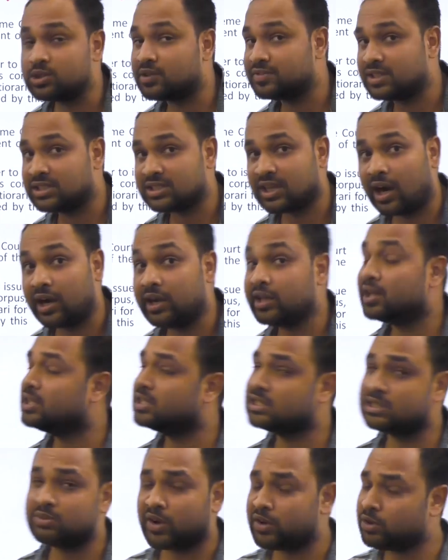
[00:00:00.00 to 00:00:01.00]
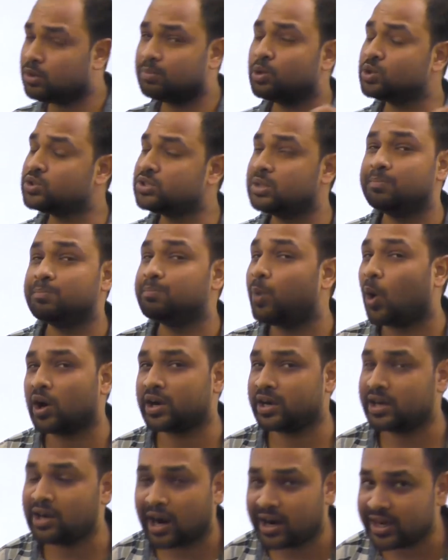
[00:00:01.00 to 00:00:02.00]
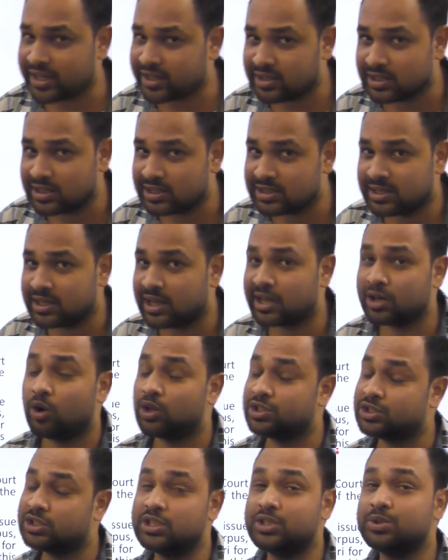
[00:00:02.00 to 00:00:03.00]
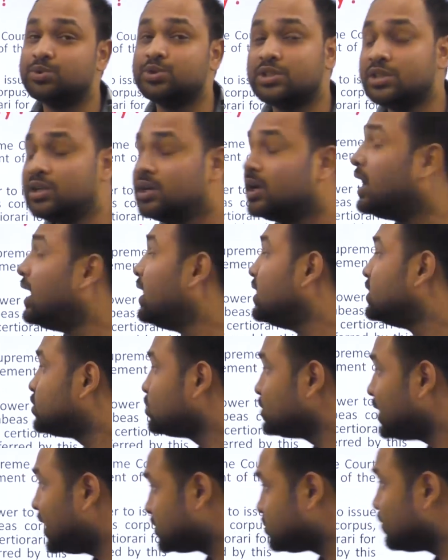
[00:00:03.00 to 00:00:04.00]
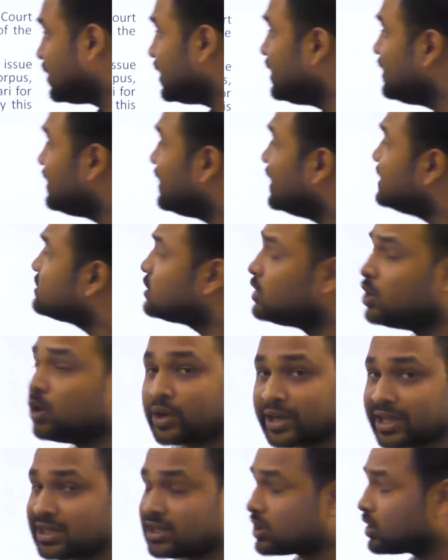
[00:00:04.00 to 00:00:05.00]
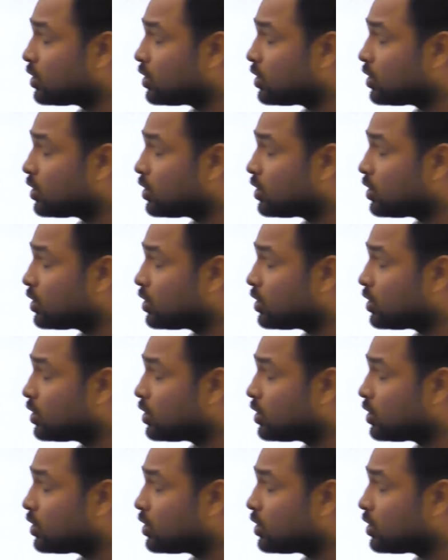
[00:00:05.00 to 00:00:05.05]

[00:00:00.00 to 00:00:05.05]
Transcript: of this article. This is one of the most important articles in our Constitution. So that's why let's look at the